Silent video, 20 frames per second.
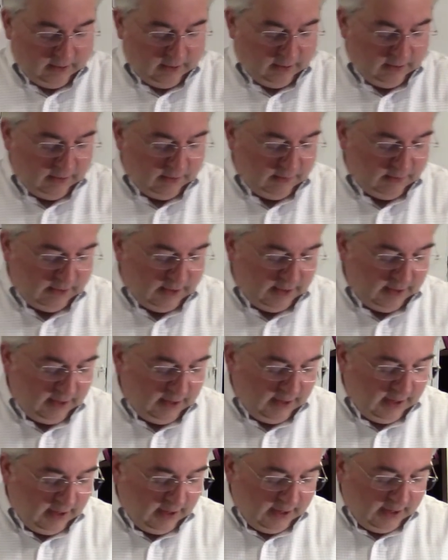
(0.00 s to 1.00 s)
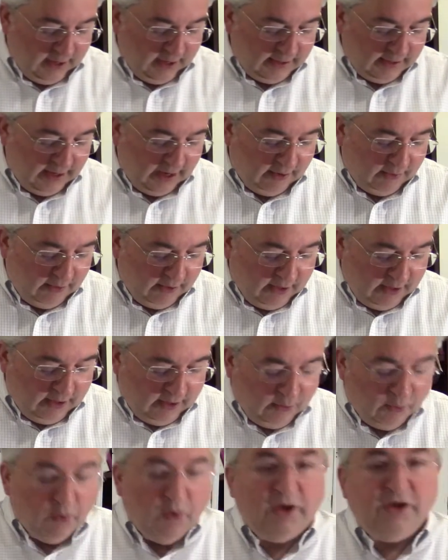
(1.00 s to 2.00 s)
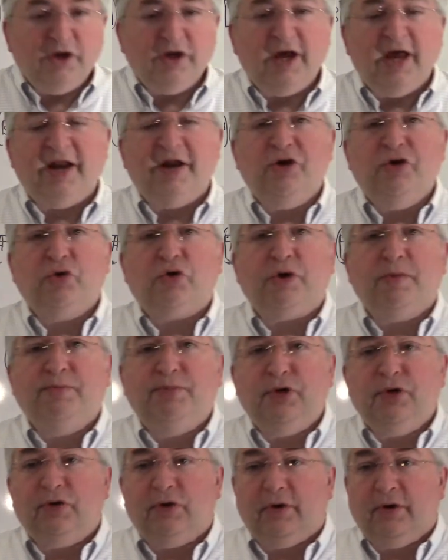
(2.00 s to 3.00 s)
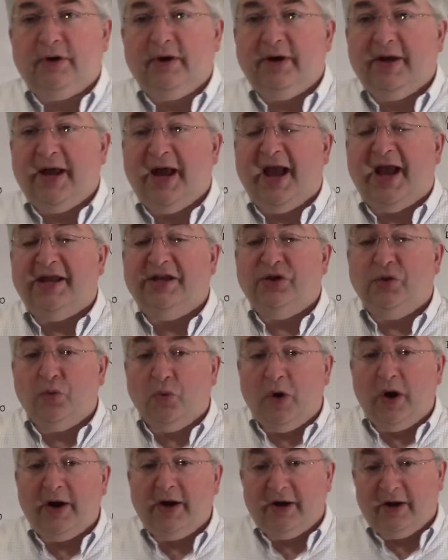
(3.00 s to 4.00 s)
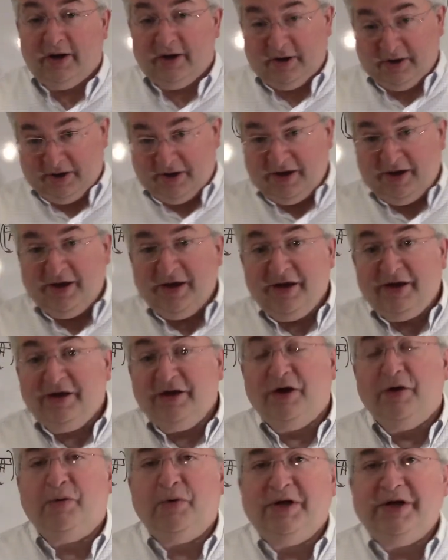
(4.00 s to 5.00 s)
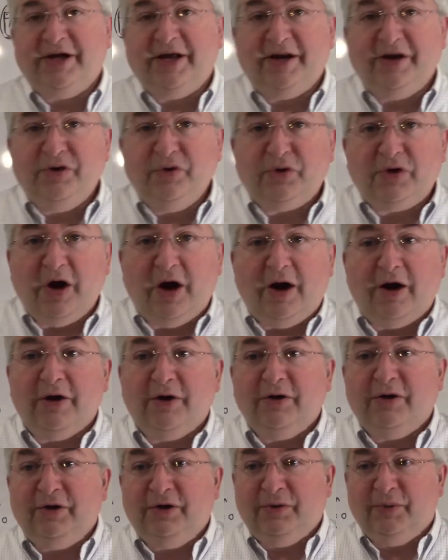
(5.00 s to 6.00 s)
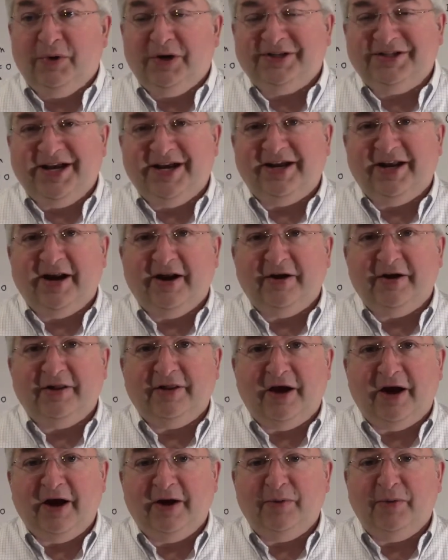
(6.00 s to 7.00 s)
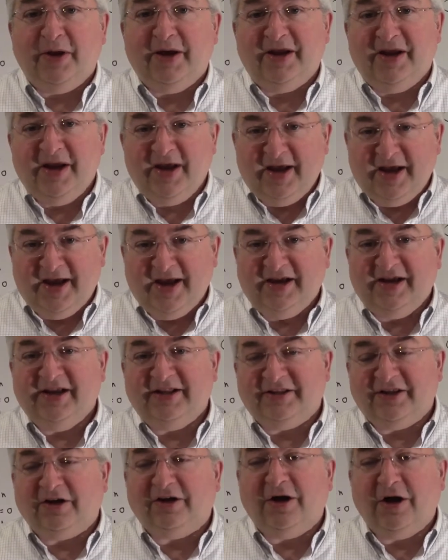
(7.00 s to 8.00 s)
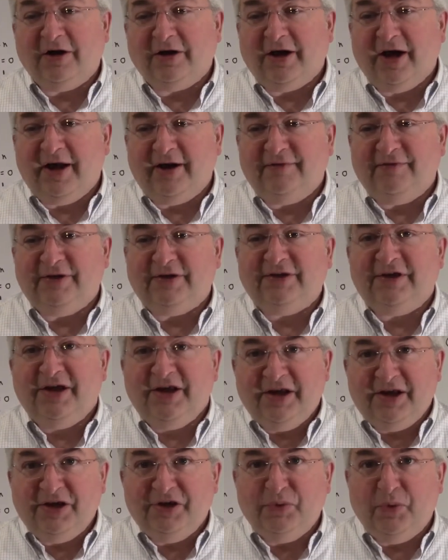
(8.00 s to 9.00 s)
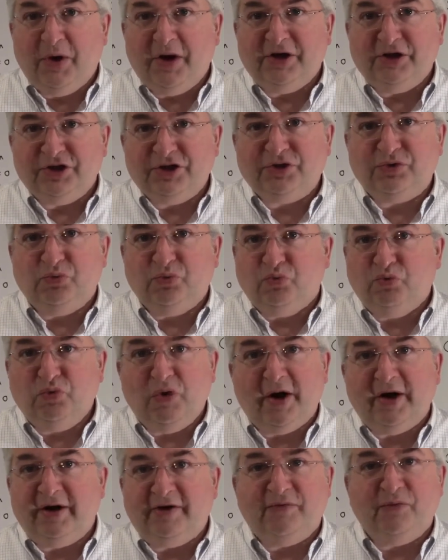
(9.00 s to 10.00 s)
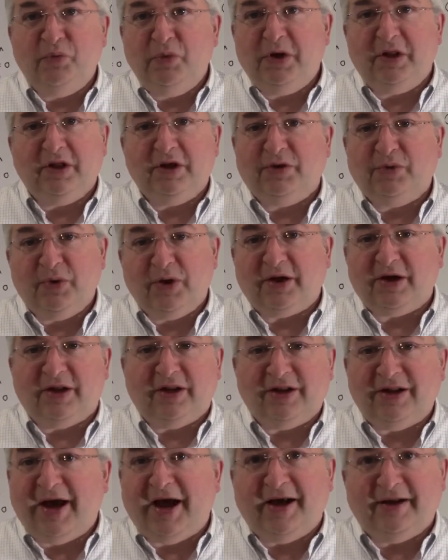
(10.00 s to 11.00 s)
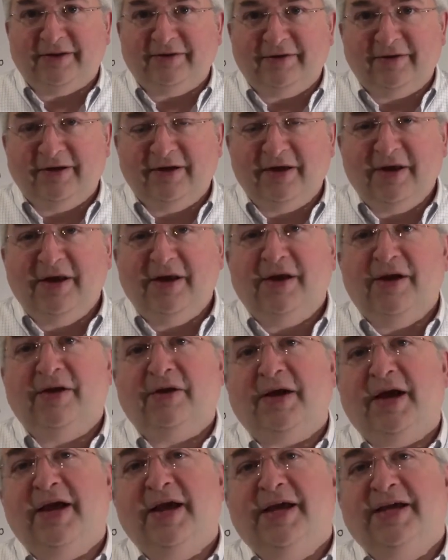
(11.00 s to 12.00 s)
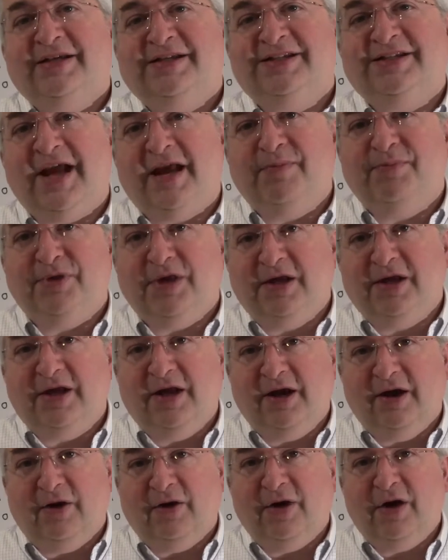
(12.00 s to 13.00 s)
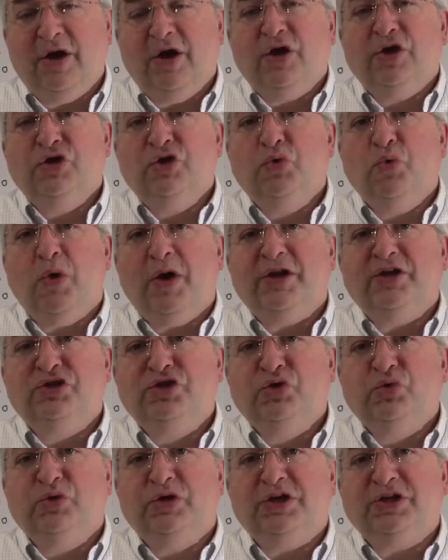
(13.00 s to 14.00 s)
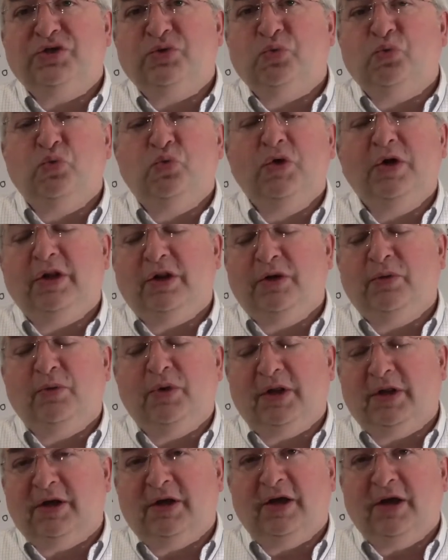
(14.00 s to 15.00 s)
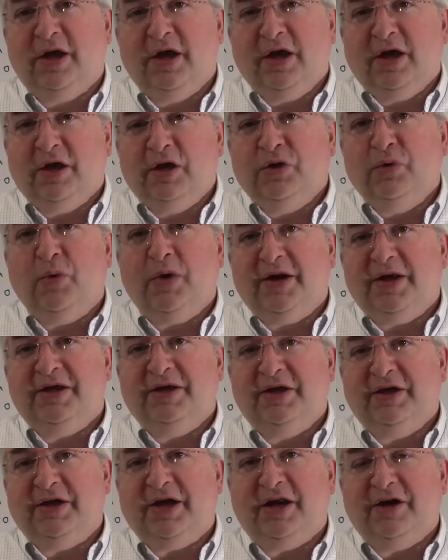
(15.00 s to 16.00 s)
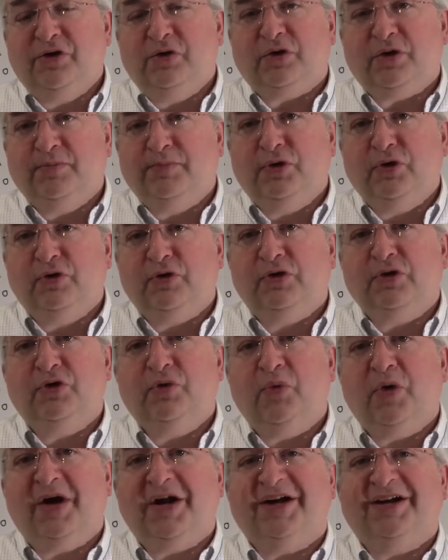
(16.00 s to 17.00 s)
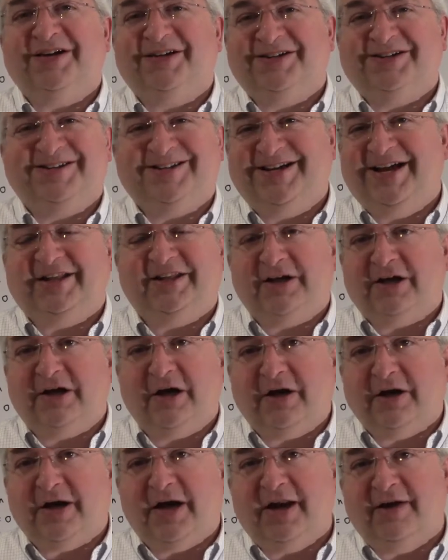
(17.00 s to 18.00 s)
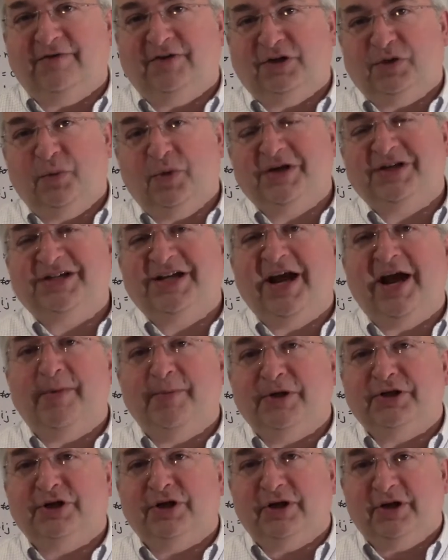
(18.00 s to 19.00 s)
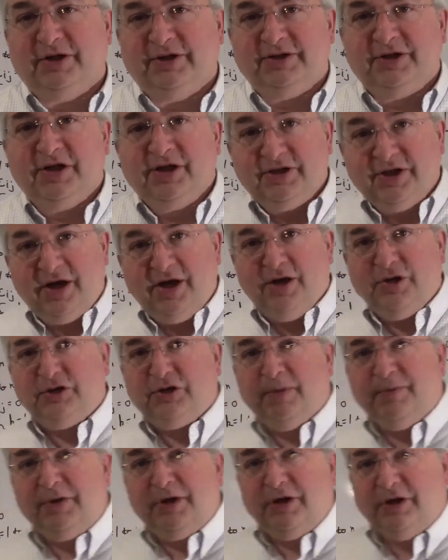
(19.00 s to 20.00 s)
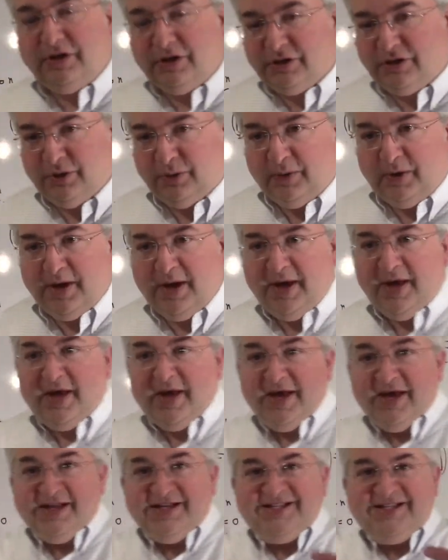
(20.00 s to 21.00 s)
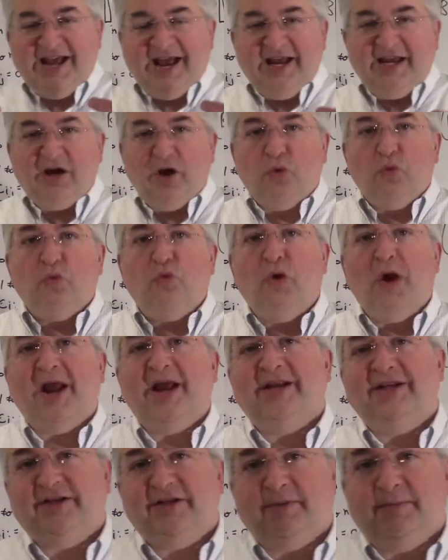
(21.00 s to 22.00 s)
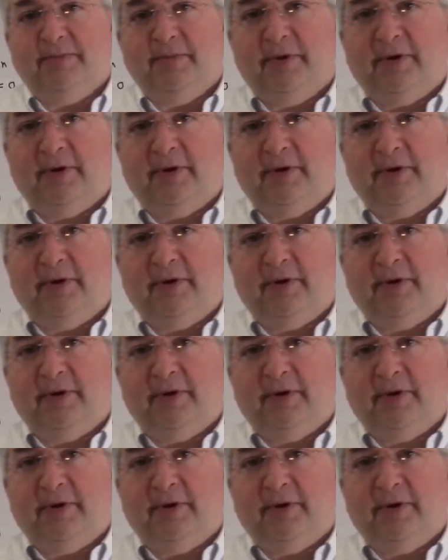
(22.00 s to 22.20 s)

Okay? Now, when you get a new computer and you want to, you know, when you get a new car, you want to take it out on the highway and get the gunk out of it. You want to just run it really quick a lot. Okay? Same thing here. You want to do this really, you get a new computer, you want to get the gunk out of it. You want to see how much it is. So here's something you can do. Take a random